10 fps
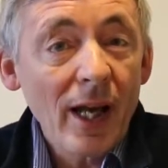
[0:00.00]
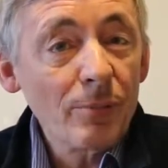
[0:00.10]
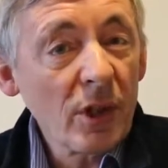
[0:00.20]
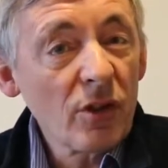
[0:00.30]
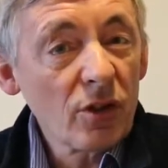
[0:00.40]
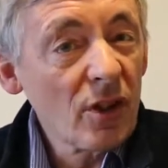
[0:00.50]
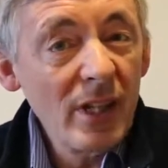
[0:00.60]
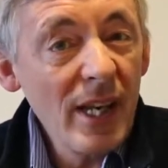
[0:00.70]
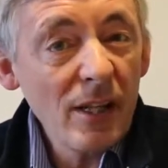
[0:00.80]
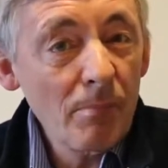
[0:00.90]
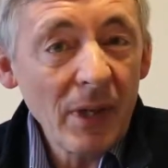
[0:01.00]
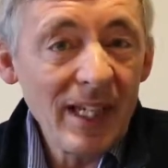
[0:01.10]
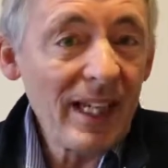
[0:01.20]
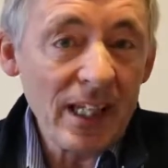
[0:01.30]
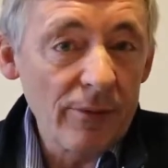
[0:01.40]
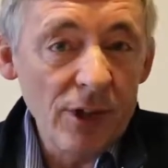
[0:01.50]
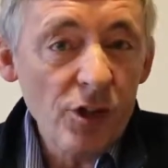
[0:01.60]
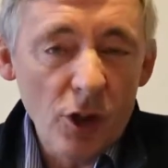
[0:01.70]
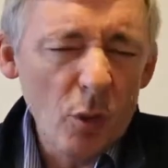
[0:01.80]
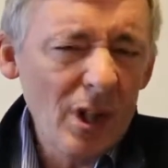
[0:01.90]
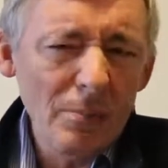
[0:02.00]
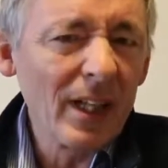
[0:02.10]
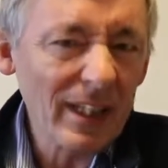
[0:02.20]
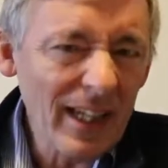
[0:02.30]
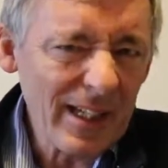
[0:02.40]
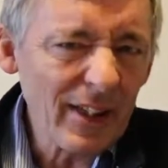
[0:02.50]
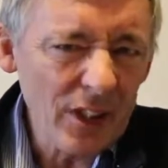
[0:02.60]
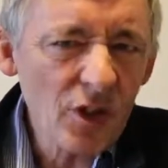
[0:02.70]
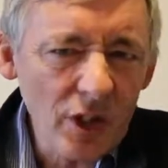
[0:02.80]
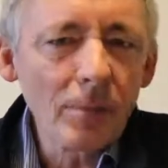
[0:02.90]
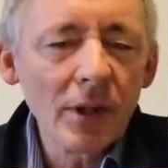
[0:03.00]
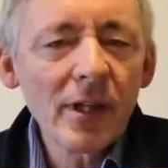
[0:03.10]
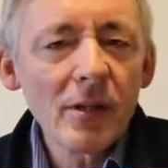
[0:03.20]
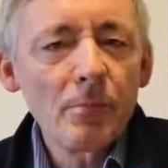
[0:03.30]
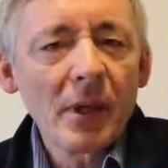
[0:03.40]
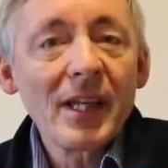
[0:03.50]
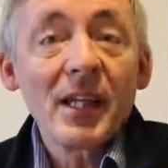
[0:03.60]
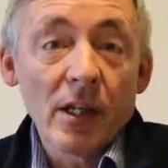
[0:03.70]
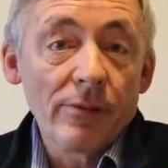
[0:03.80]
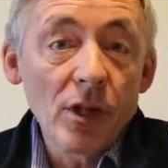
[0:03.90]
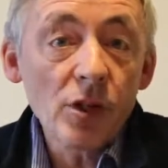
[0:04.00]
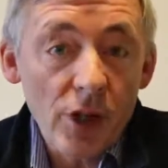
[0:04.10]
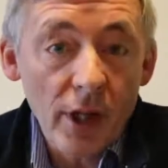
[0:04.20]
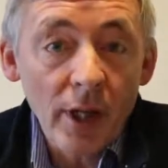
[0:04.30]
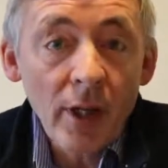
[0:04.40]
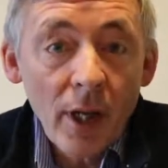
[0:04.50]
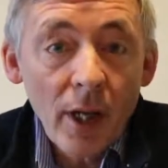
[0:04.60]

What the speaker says: because near the beginning of each year, we're a little bit late this year, but near the beginning of each year,